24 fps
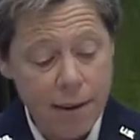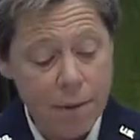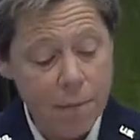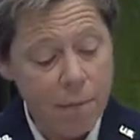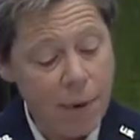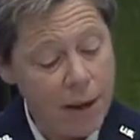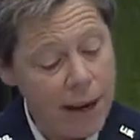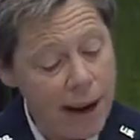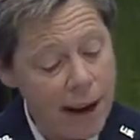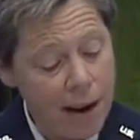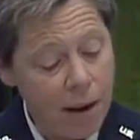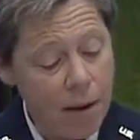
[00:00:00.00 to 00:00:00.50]

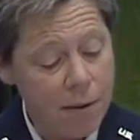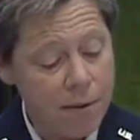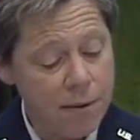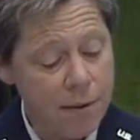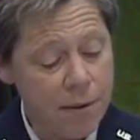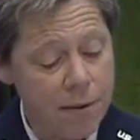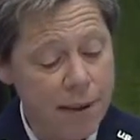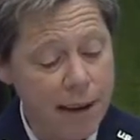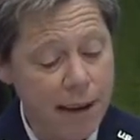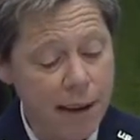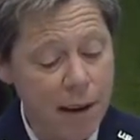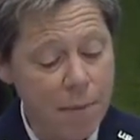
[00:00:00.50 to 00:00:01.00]
But I
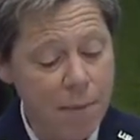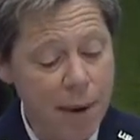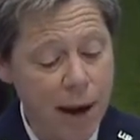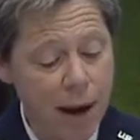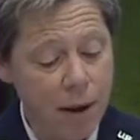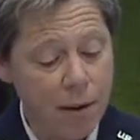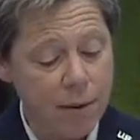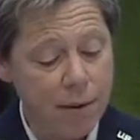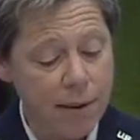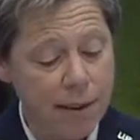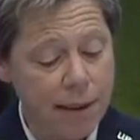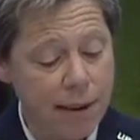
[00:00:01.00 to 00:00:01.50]
also think
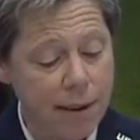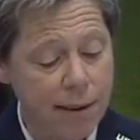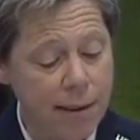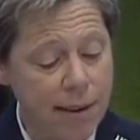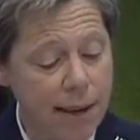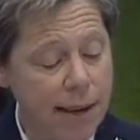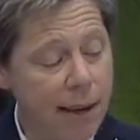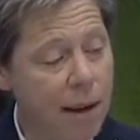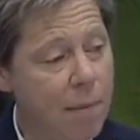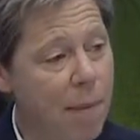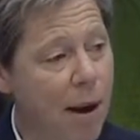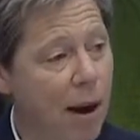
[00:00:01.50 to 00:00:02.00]
about the
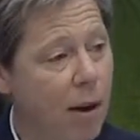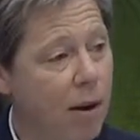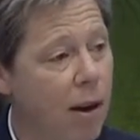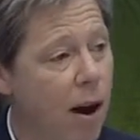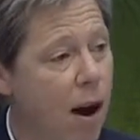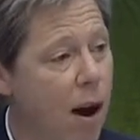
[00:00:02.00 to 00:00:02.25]
thing about